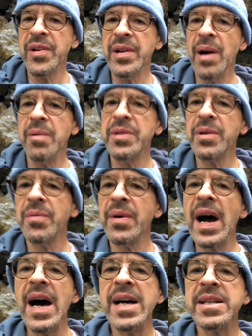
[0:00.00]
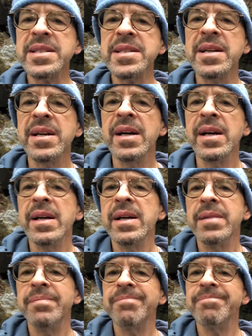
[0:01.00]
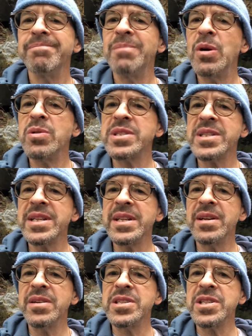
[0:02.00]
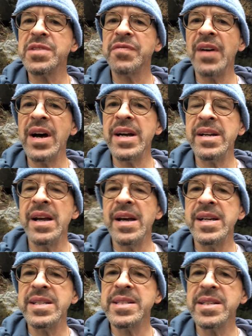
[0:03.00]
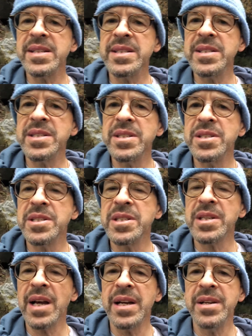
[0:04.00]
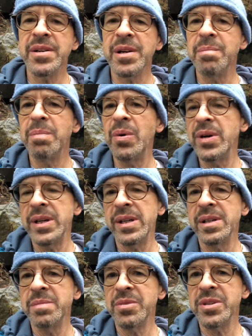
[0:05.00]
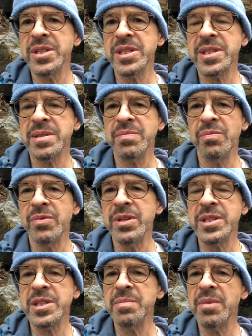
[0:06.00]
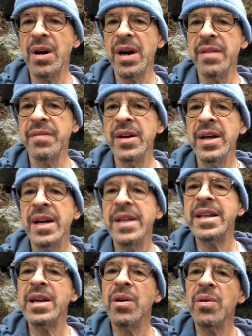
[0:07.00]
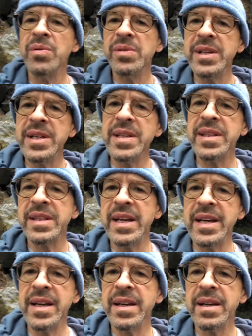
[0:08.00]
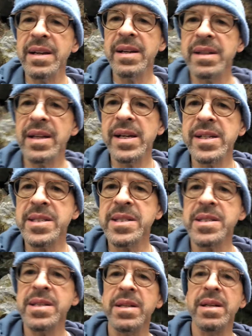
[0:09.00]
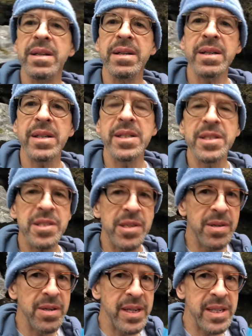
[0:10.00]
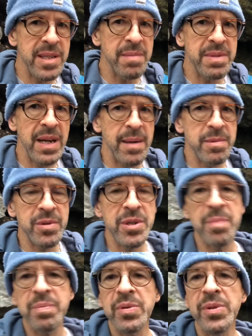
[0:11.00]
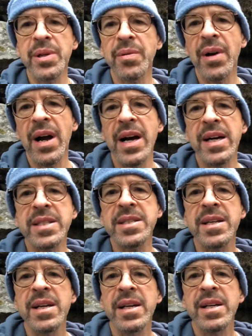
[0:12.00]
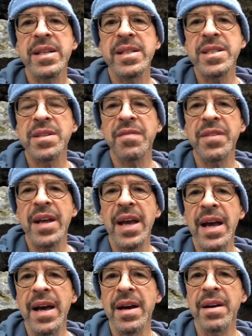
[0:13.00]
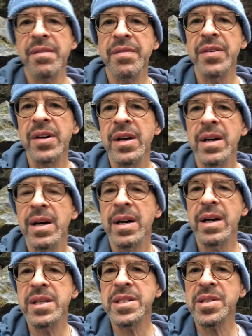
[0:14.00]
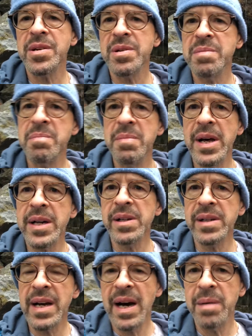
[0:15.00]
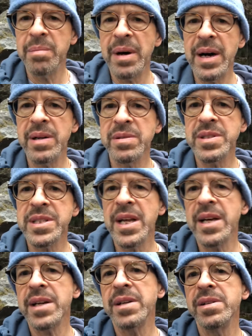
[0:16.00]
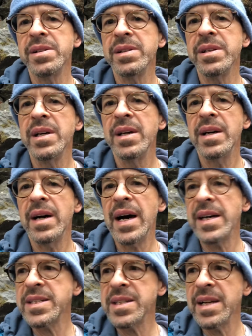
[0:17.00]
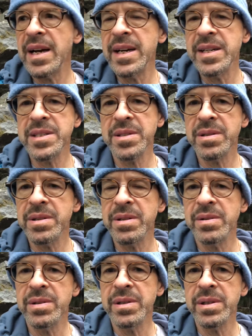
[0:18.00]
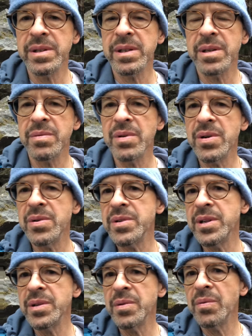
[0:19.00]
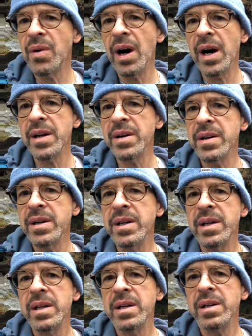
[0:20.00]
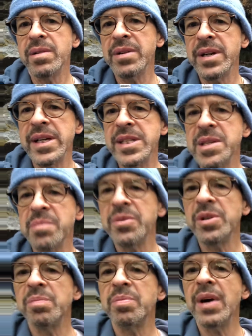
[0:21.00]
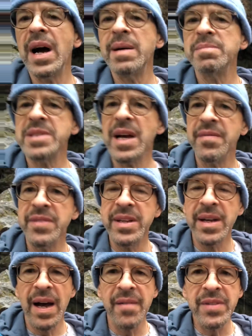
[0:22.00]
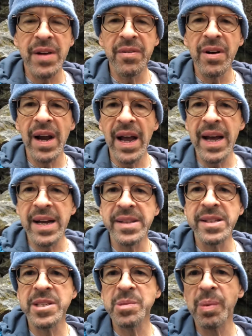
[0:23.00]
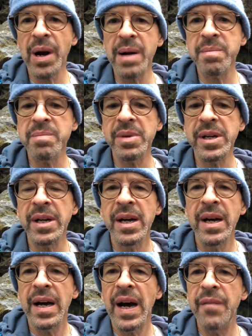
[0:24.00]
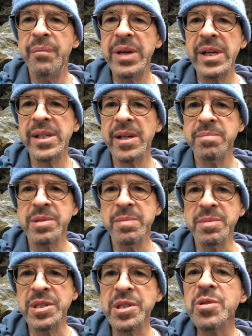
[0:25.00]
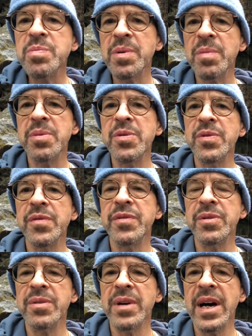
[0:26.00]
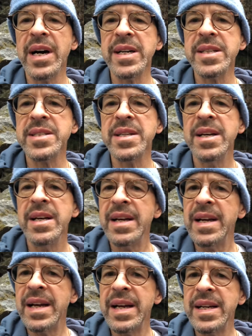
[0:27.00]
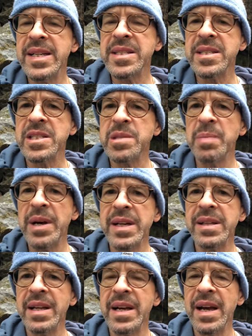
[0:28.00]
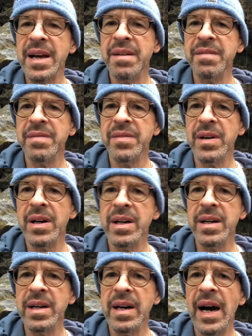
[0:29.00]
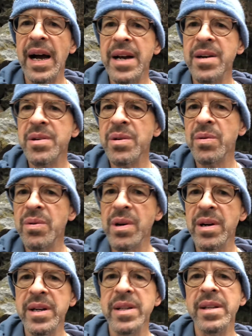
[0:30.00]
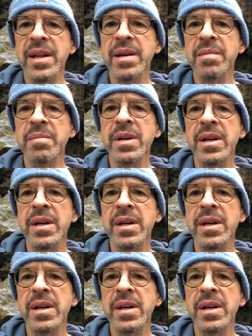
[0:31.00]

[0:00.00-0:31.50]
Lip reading: Now with the rocks, mostly they're just fine as is. You just kind of, you could boil them or just rinse them off. The only thing that's concerning sometimes when you're pulling rocks is if they have certain metal compounds that could oxidize or corrode in the water, create some real problems. I've never had this problem, but I've picked up some super beautiful rocks, and I suspect they have iron ore in them.